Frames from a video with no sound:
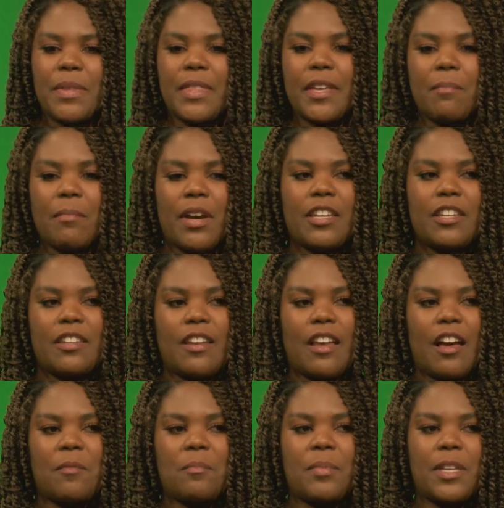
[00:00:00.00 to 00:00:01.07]
they might
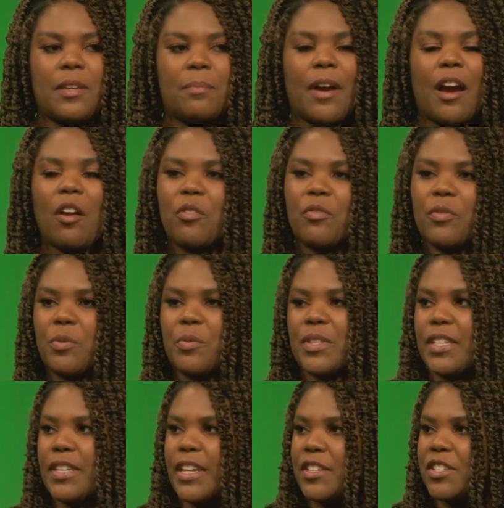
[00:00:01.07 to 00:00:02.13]
not be powerful
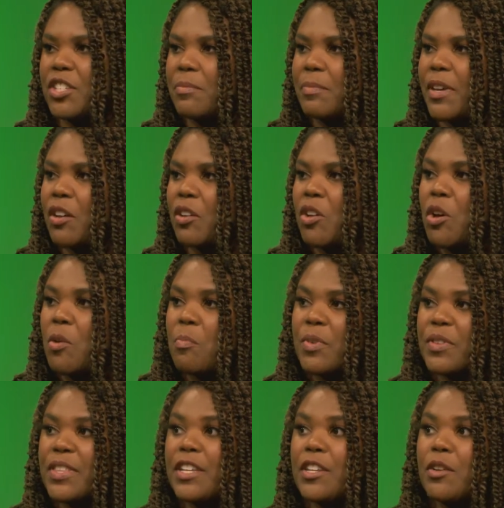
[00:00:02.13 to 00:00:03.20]
within HTML, but
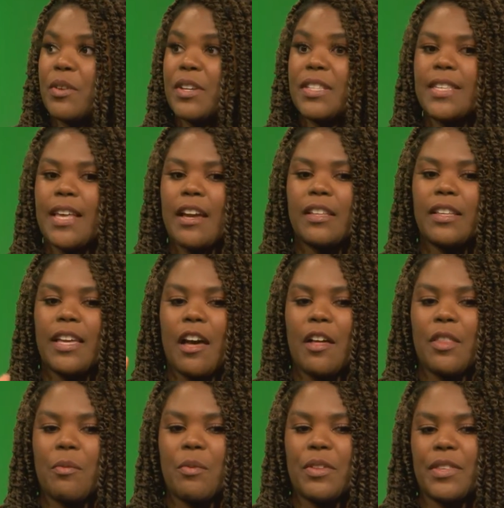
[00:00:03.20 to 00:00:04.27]
they know exactly how
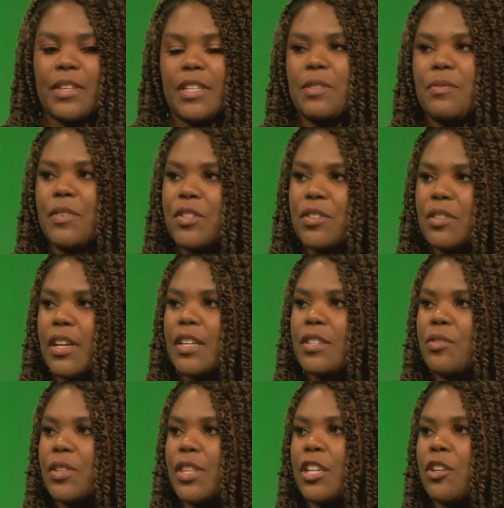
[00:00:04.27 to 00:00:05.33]
they want things visualized,
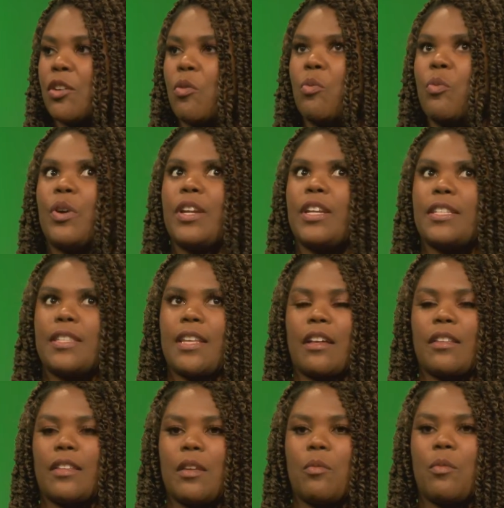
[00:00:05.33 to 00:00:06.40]
or they know what
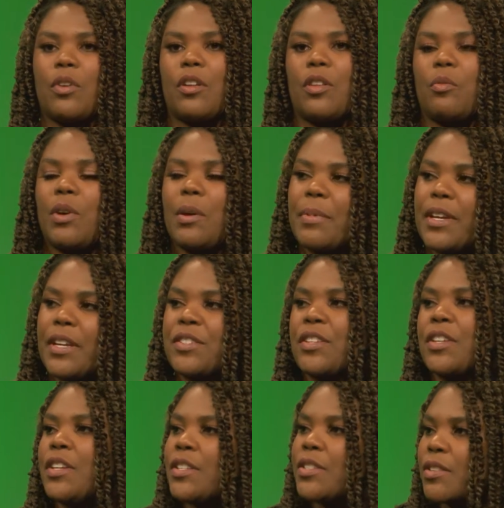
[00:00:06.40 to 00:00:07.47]
exactly they want on the web page.
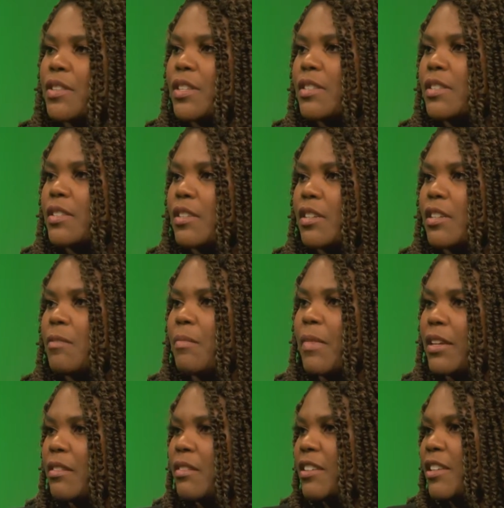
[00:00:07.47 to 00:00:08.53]
So this is good. It
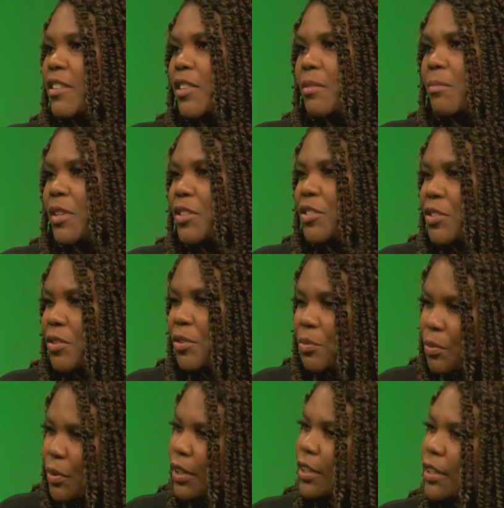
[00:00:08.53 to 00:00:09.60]
might give them a
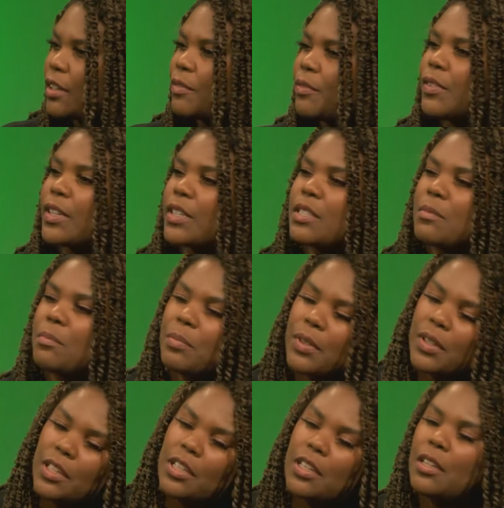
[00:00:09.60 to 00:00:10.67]
degree of
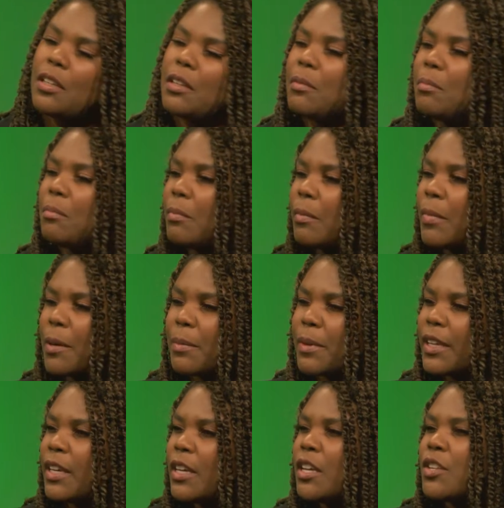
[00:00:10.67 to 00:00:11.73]
flexibility,
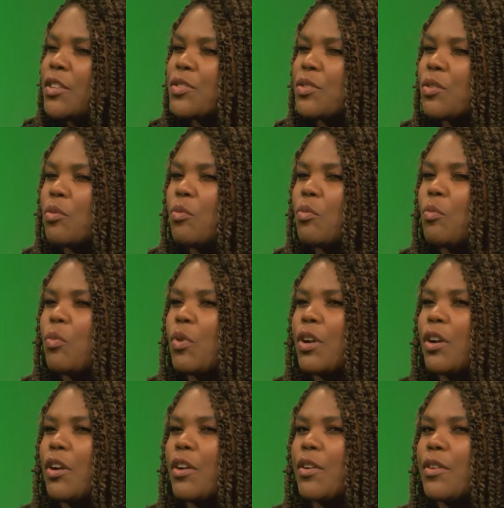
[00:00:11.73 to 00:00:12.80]
maybe. So what
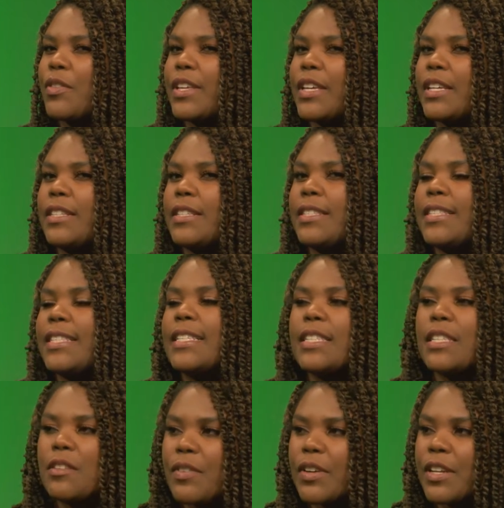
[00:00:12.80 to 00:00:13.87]
are the
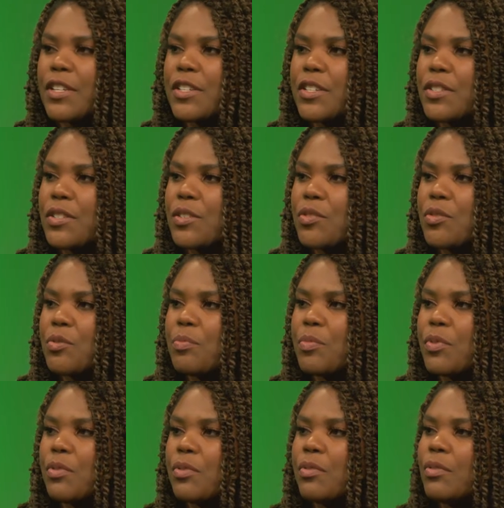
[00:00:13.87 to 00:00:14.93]
disadvantages to
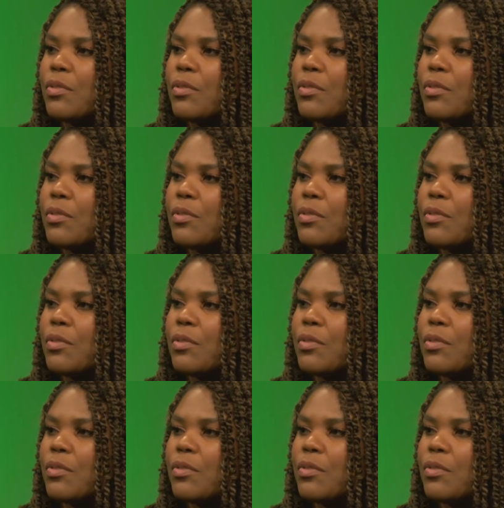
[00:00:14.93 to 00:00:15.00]
Drupal?